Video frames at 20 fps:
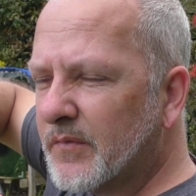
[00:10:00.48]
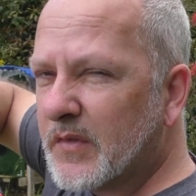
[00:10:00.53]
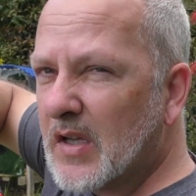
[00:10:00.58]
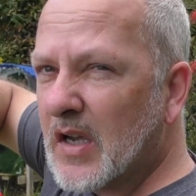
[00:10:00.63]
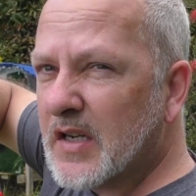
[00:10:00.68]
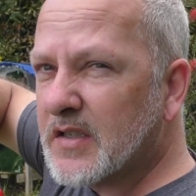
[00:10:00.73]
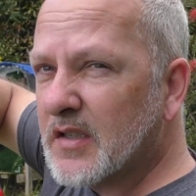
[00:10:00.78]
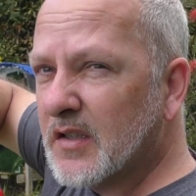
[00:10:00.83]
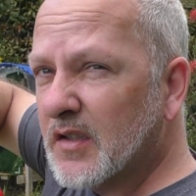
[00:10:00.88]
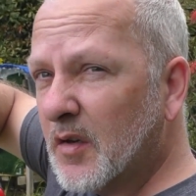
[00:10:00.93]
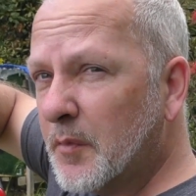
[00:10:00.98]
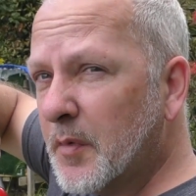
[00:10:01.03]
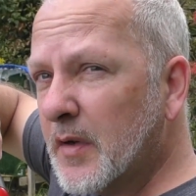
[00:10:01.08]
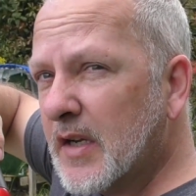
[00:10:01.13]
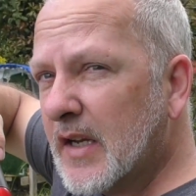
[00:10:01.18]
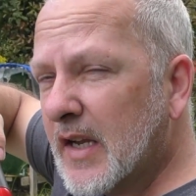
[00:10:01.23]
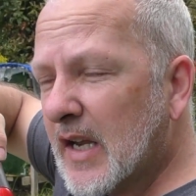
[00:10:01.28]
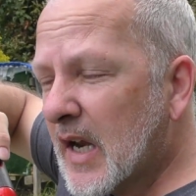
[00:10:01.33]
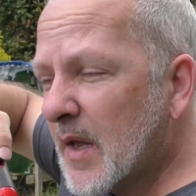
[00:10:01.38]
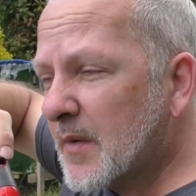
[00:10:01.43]
Takes a little
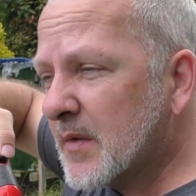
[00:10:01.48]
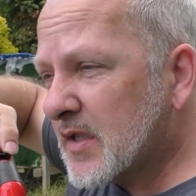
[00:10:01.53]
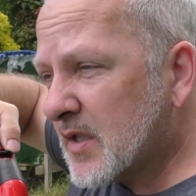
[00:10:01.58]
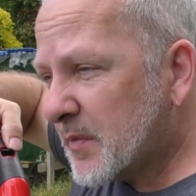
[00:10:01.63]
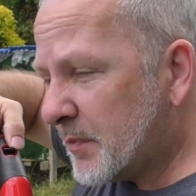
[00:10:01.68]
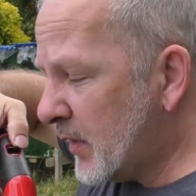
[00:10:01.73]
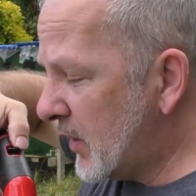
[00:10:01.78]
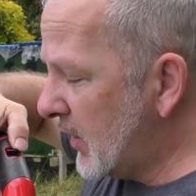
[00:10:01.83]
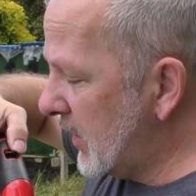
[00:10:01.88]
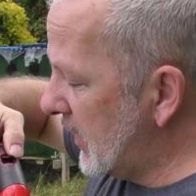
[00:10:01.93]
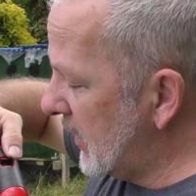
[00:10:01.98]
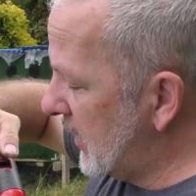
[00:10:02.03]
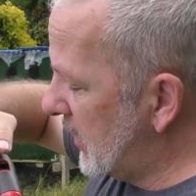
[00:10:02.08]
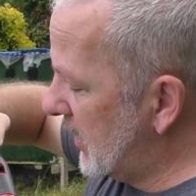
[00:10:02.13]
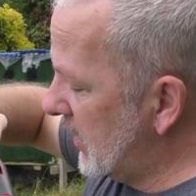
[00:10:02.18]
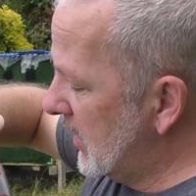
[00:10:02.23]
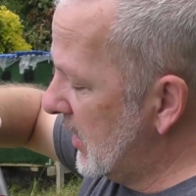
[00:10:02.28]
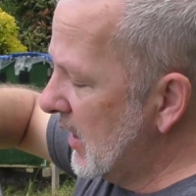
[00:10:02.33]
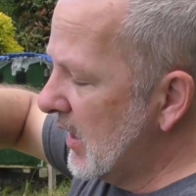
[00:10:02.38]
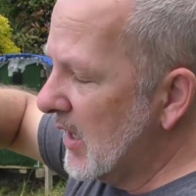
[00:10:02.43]
bit to get up to speed
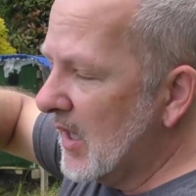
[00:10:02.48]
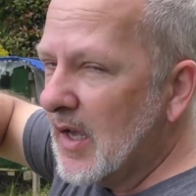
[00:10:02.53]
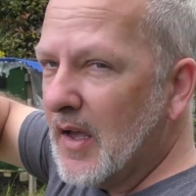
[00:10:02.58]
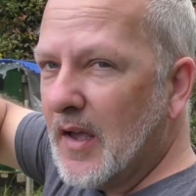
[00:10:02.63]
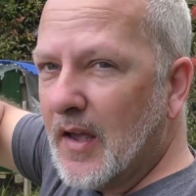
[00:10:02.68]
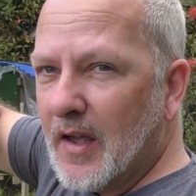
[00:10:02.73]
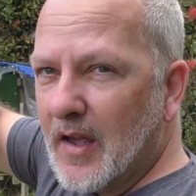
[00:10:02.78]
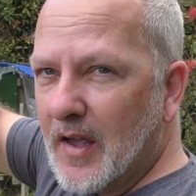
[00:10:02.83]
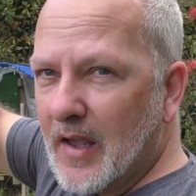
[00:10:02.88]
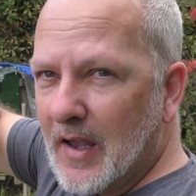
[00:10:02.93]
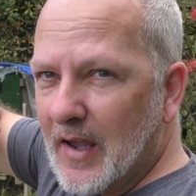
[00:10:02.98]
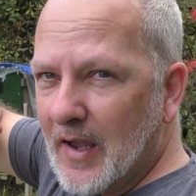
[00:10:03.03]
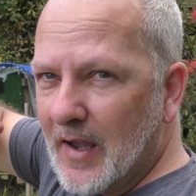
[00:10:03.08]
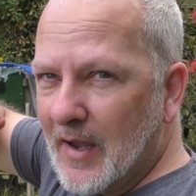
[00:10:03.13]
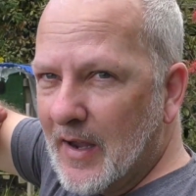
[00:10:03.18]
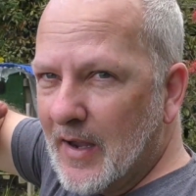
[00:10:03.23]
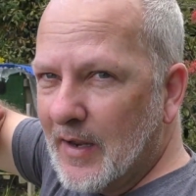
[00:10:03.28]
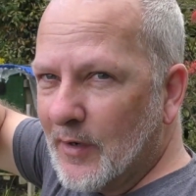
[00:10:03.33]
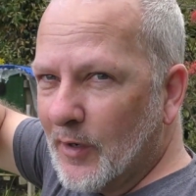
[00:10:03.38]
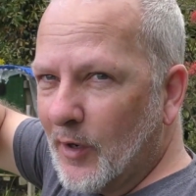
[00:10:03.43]

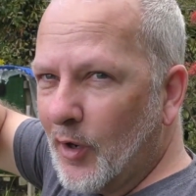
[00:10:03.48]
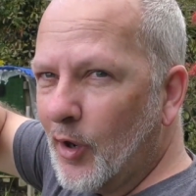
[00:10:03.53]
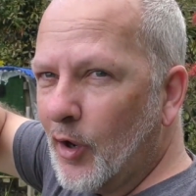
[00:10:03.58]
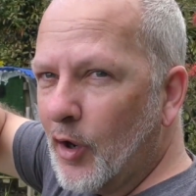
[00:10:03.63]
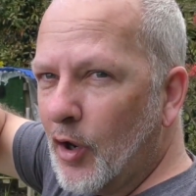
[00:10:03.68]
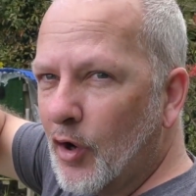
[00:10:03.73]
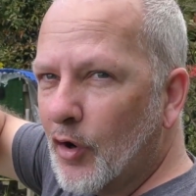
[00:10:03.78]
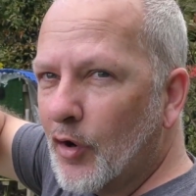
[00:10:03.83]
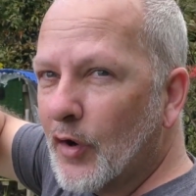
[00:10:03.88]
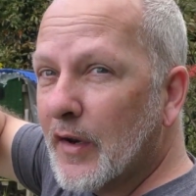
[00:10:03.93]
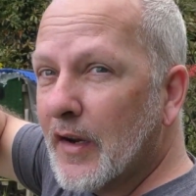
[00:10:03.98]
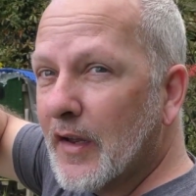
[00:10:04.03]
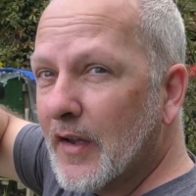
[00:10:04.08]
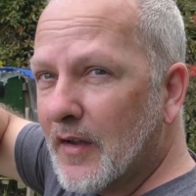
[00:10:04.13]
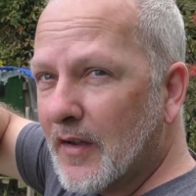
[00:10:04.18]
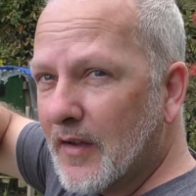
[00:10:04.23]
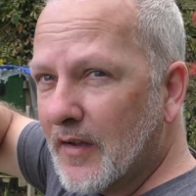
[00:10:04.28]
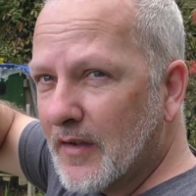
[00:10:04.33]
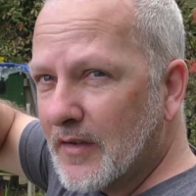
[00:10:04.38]
and a lot longer to